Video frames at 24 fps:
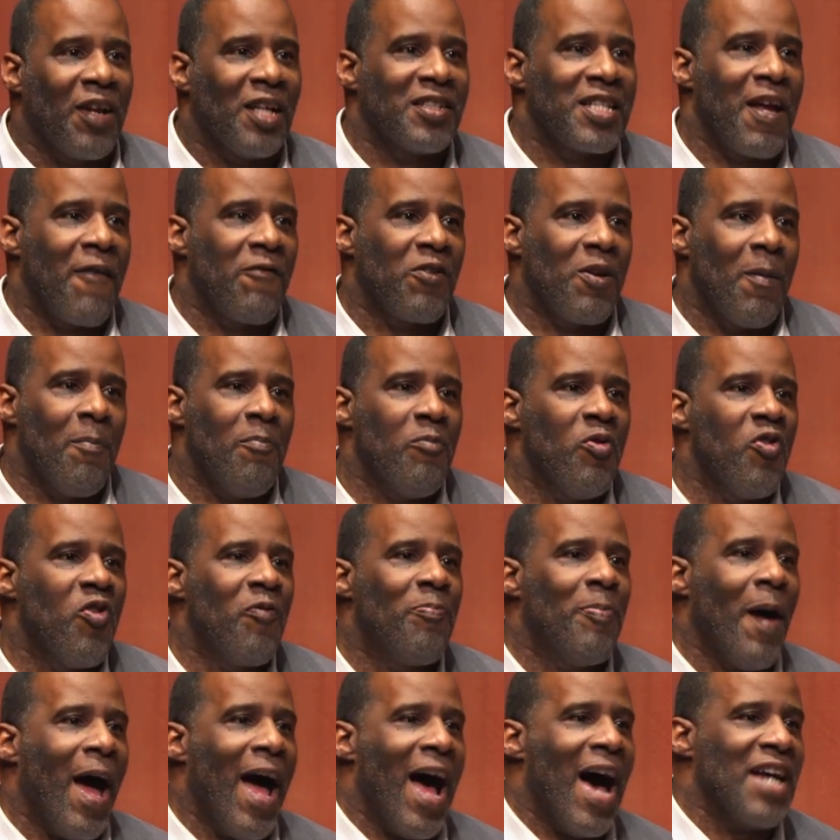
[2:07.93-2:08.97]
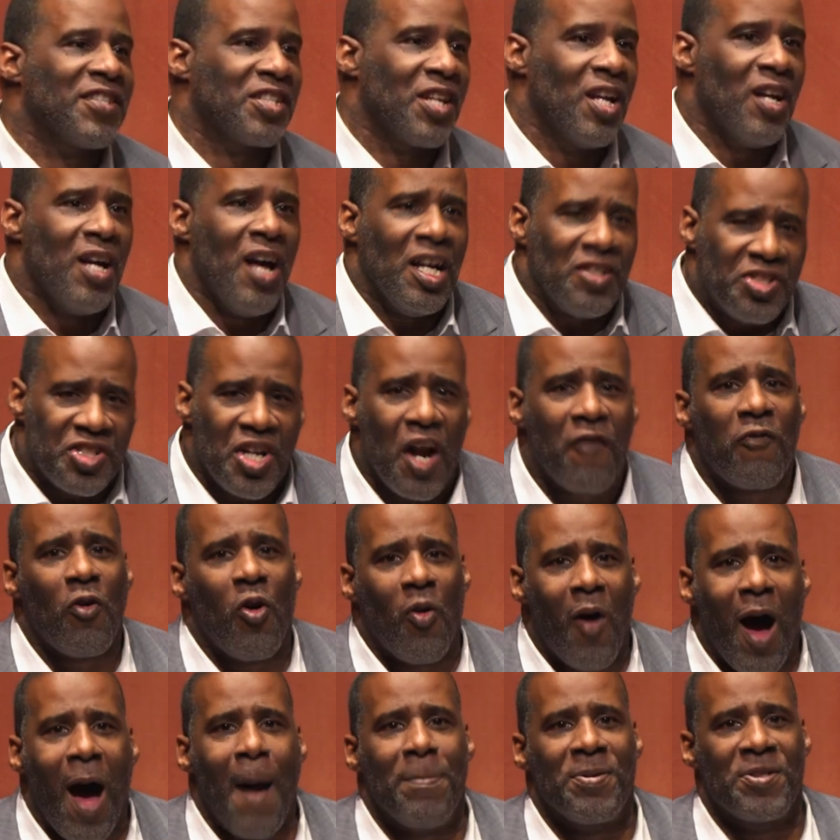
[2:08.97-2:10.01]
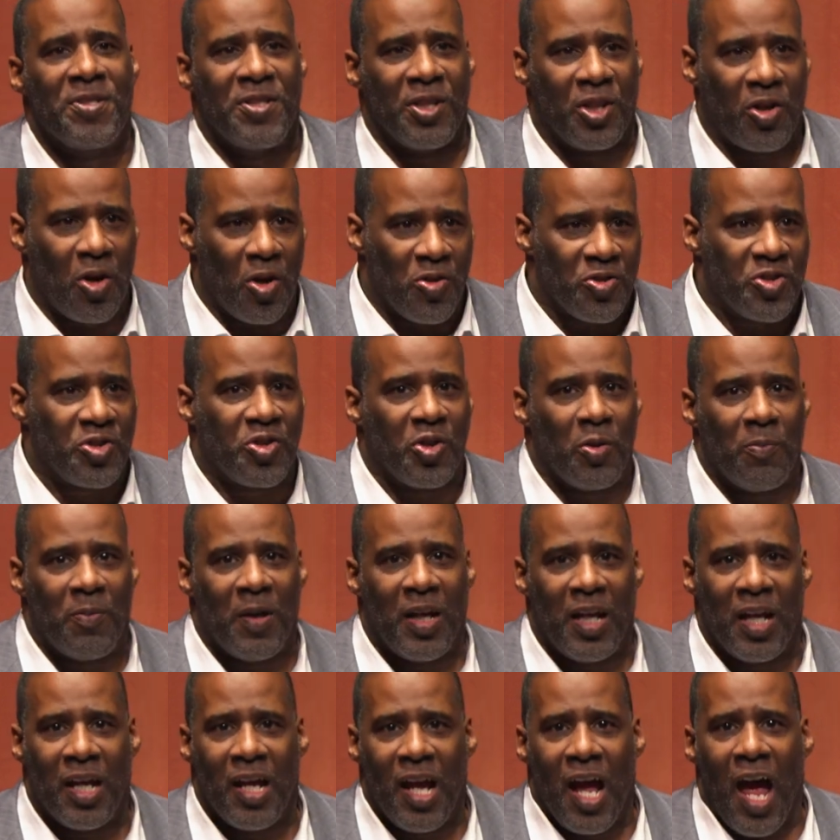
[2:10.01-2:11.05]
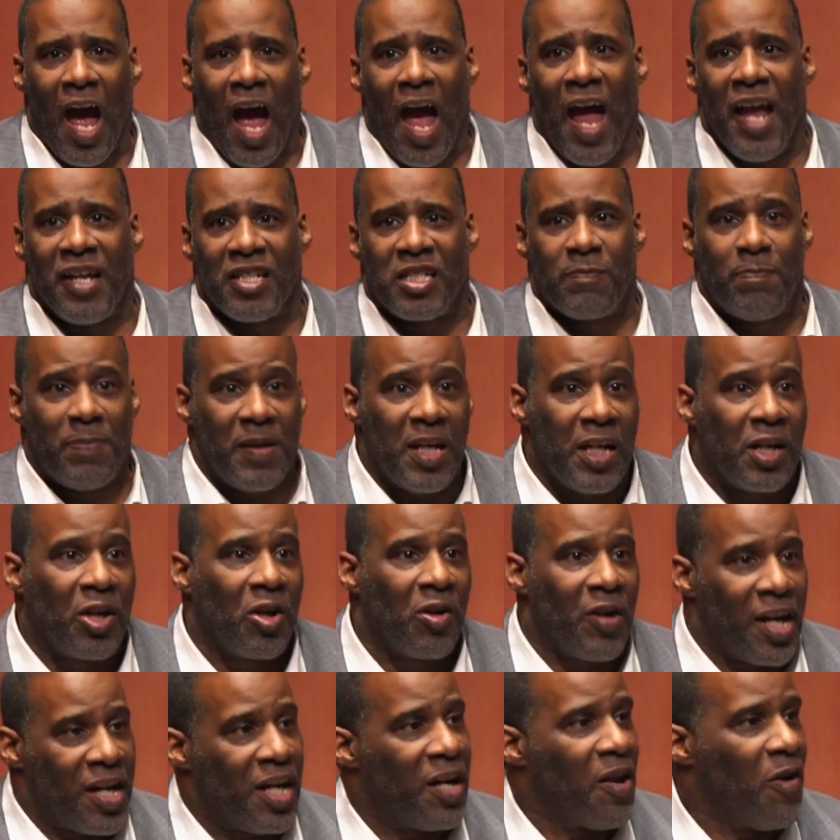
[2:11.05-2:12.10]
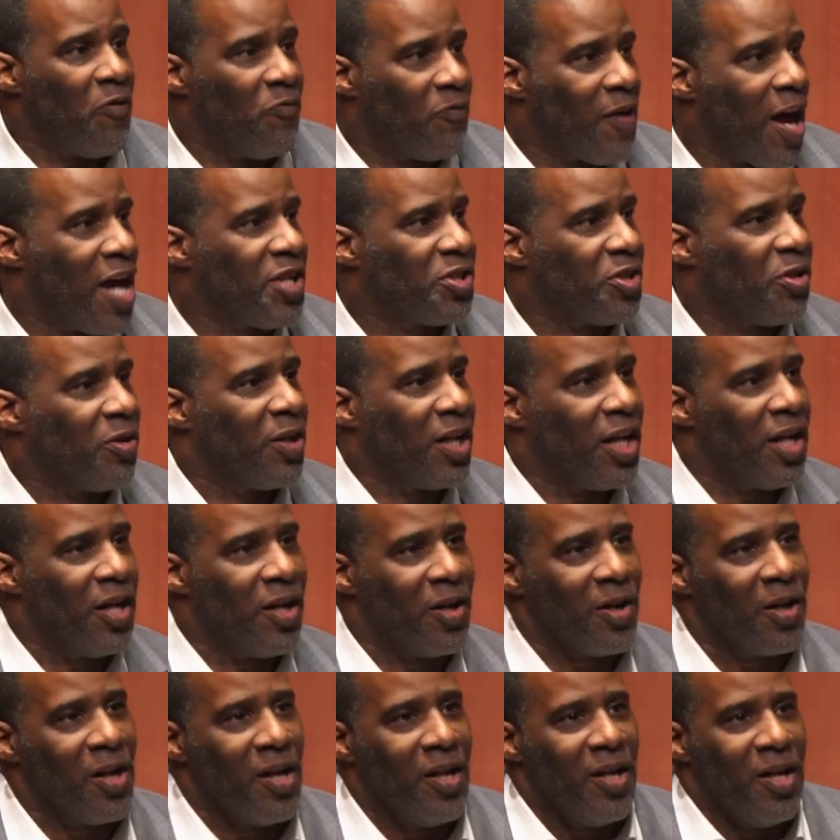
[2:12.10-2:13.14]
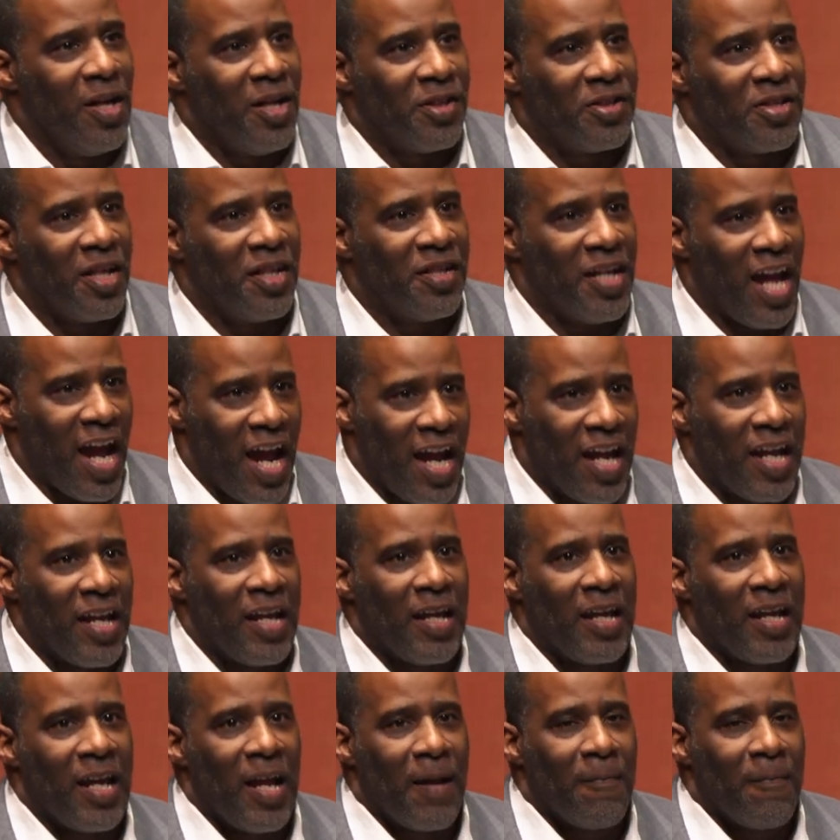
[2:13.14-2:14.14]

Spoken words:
And I was able to move past several obstacles to be a speaker and an investor here today.